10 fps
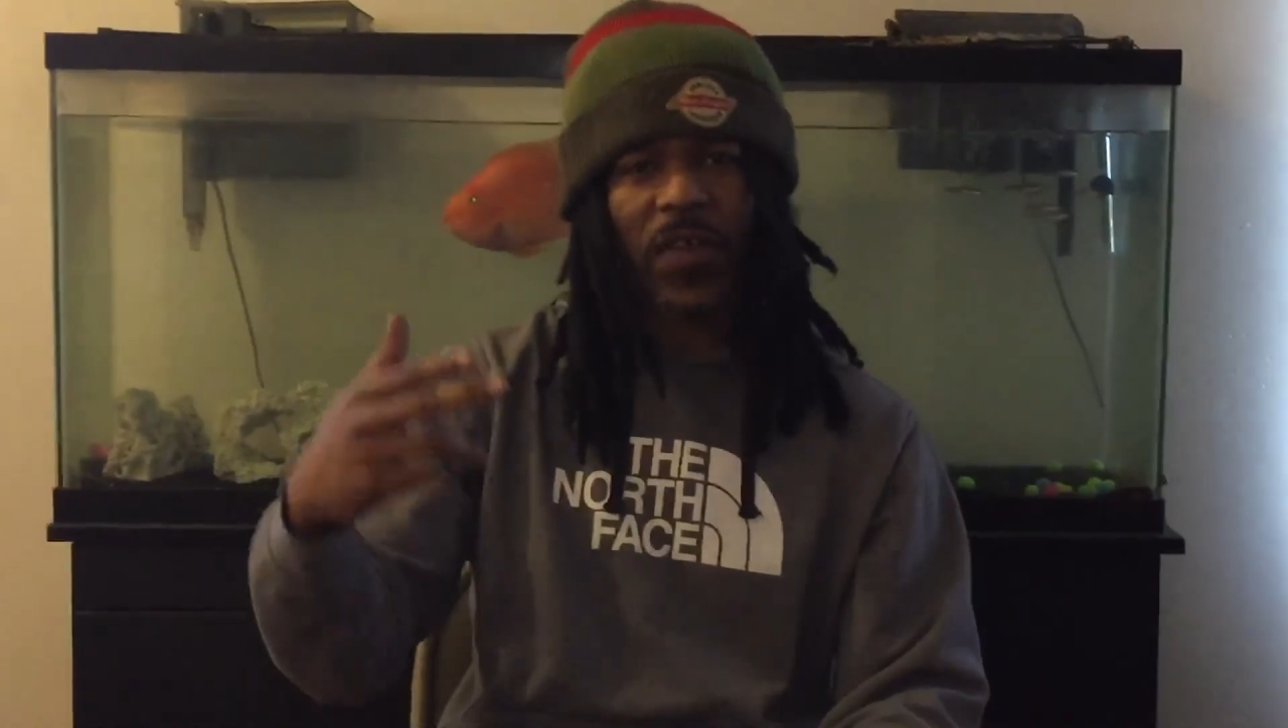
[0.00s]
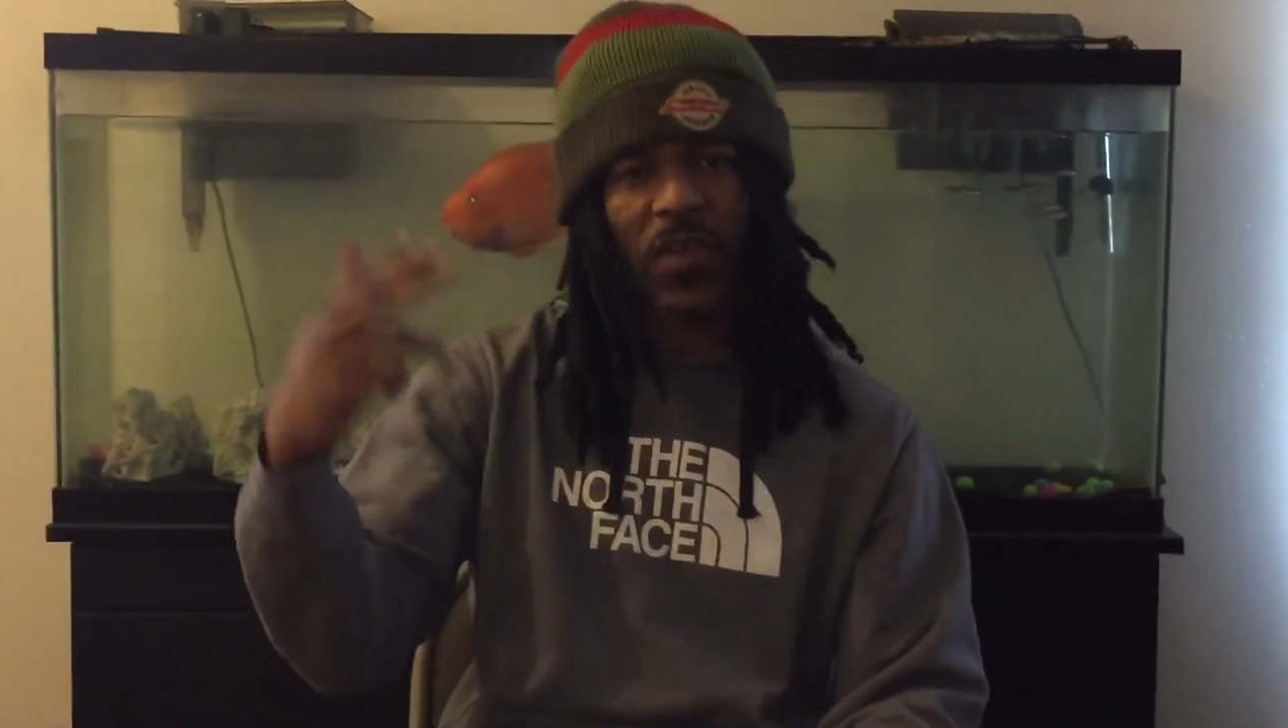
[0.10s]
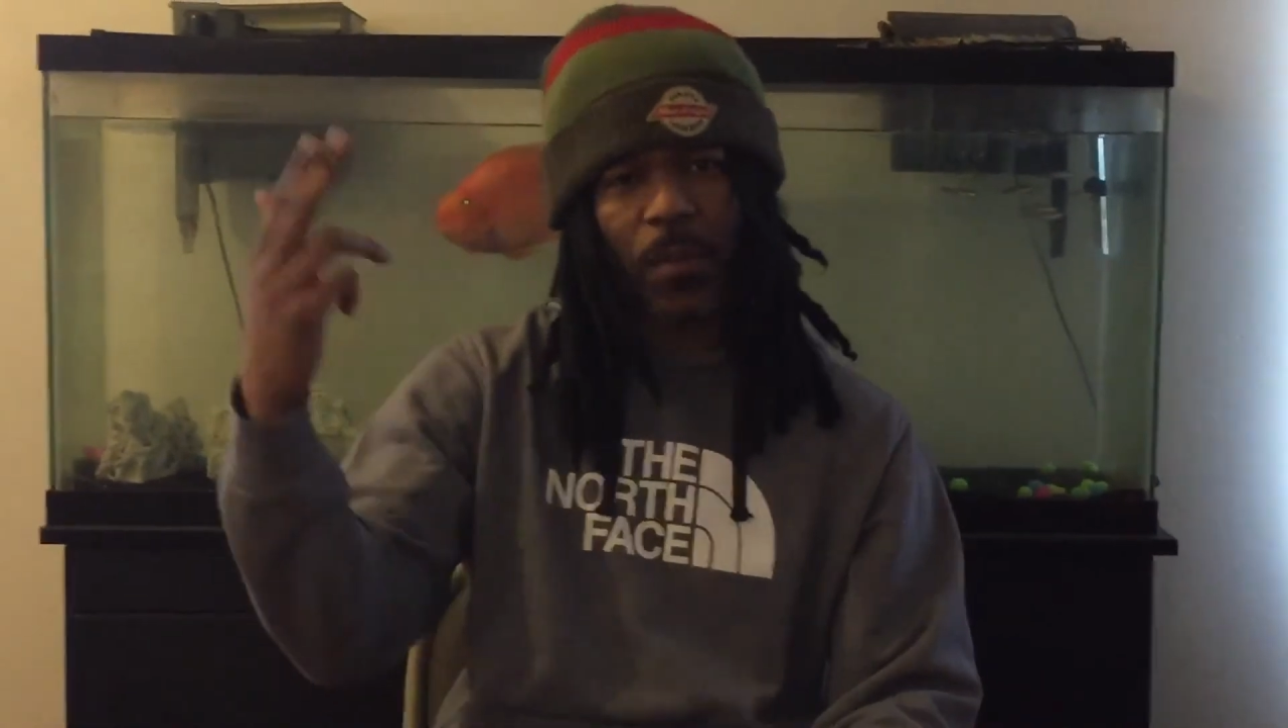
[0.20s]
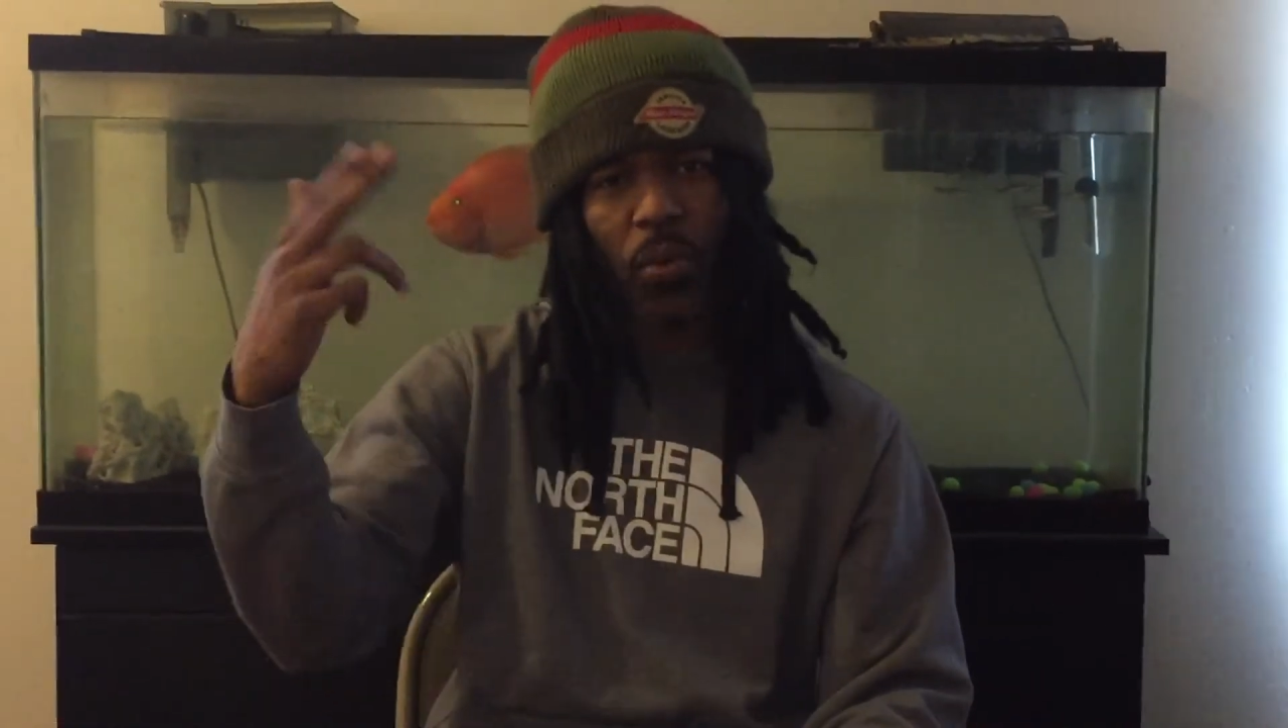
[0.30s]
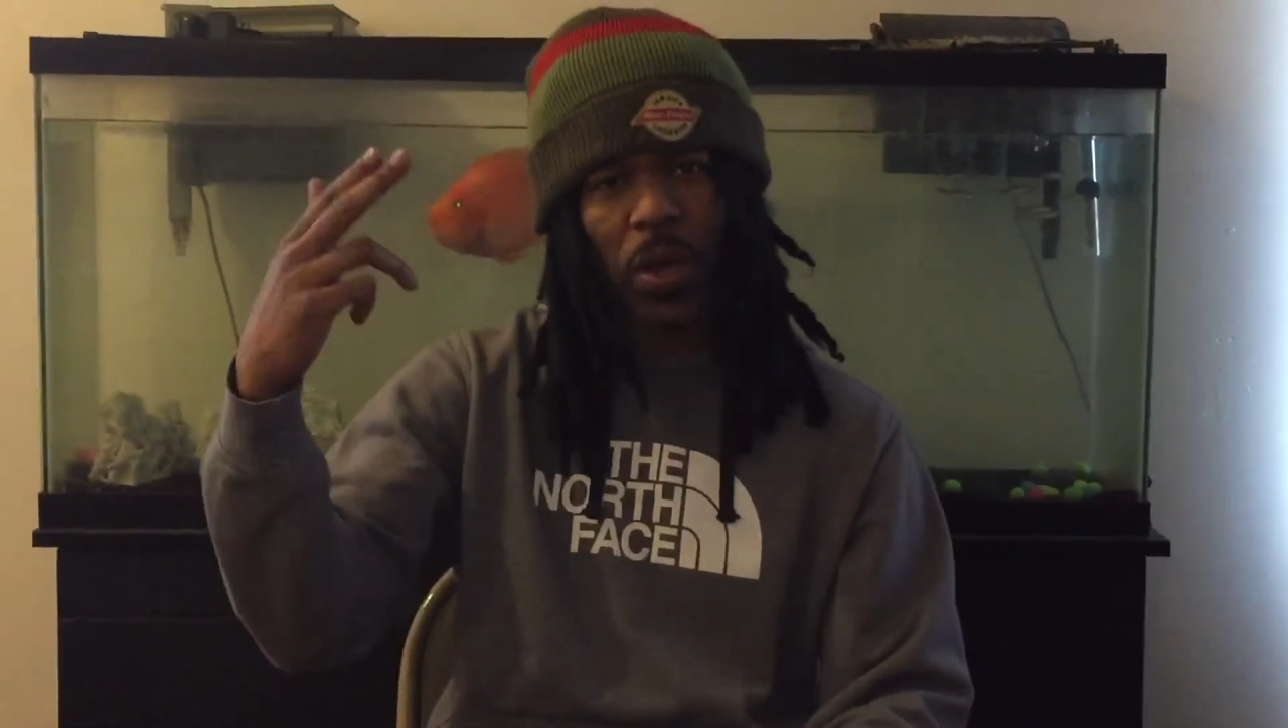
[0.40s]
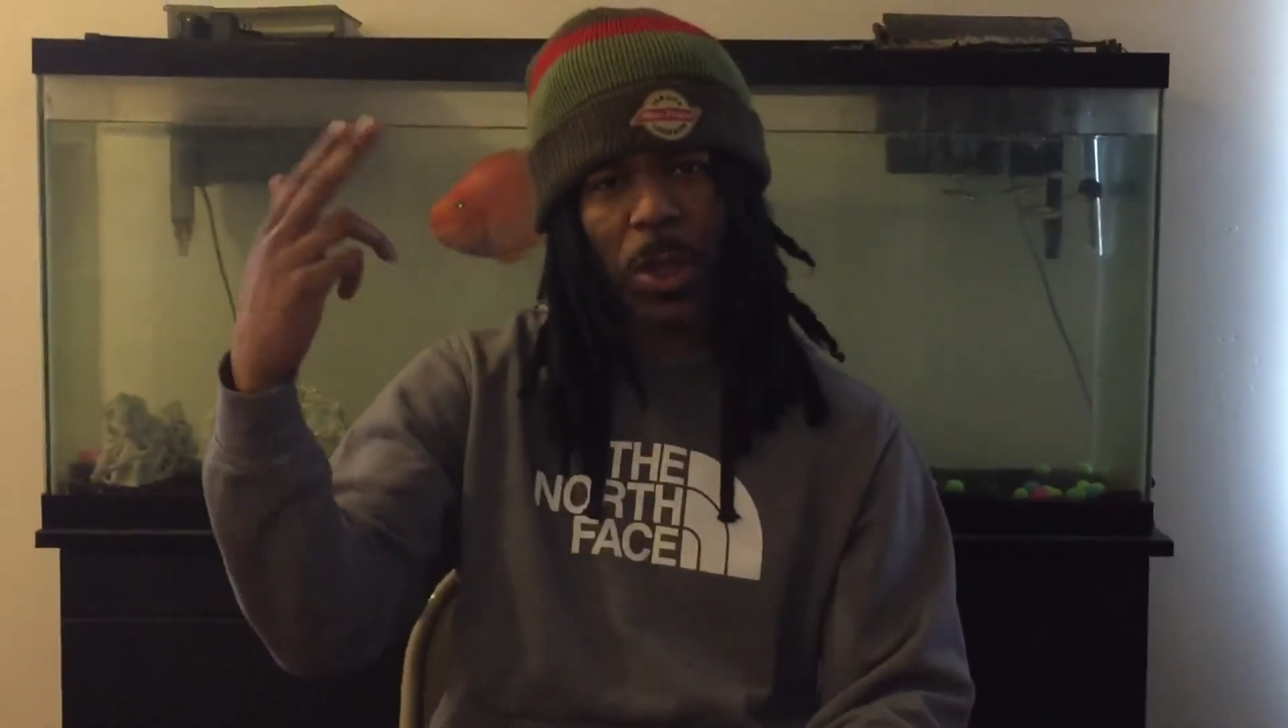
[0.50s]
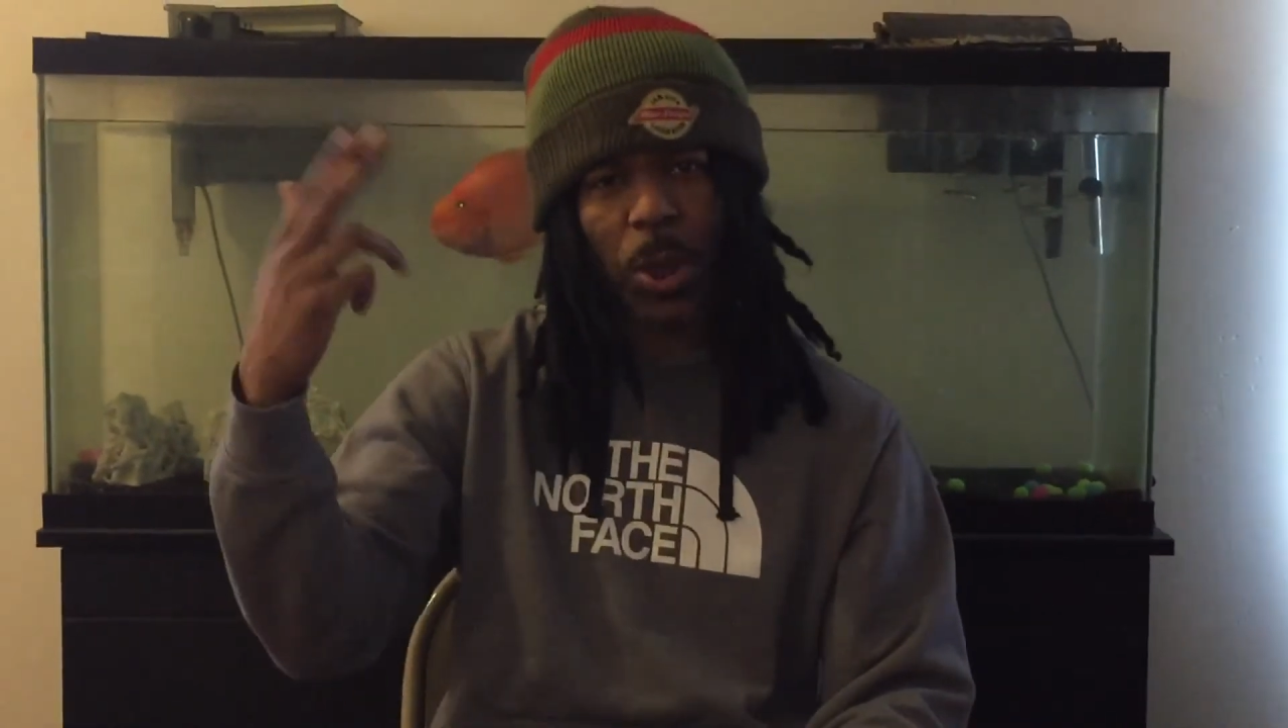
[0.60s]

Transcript: It's your boy,